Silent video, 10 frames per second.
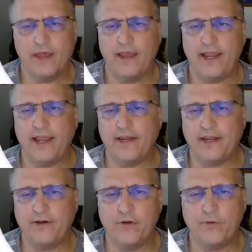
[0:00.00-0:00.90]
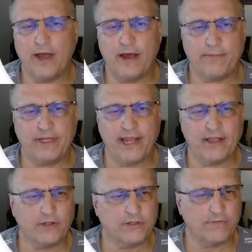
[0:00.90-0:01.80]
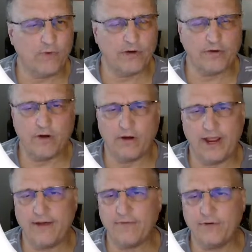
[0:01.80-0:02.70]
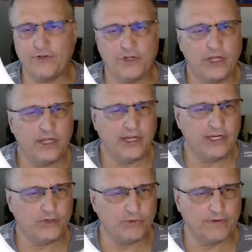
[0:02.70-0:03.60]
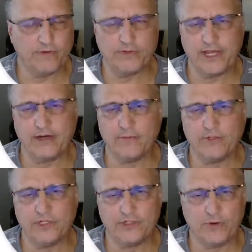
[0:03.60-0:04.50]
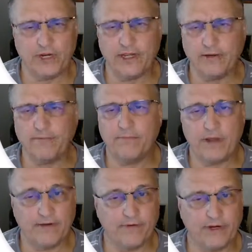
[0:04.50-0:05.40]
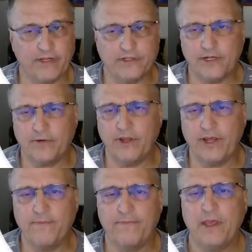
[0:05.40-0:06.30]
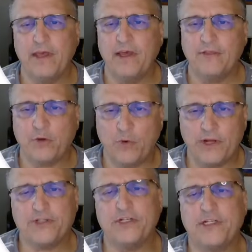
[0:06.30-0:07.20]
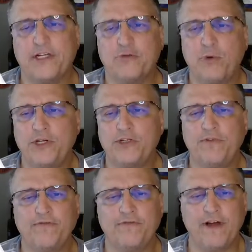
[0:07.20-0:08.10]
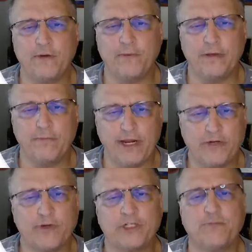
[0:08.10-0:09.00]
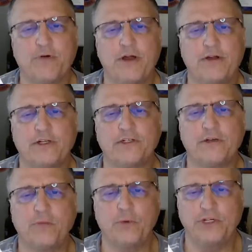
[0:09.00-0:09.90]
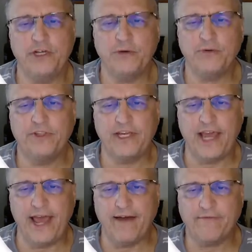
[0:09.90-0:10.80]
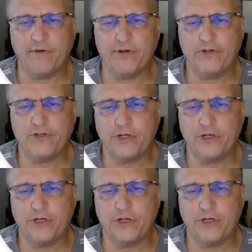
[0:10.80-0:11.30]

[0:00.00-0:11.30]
and I know how many gallons of water on average each one of those animals is drinking every single day. The question says, which of the following matrix products would yield the average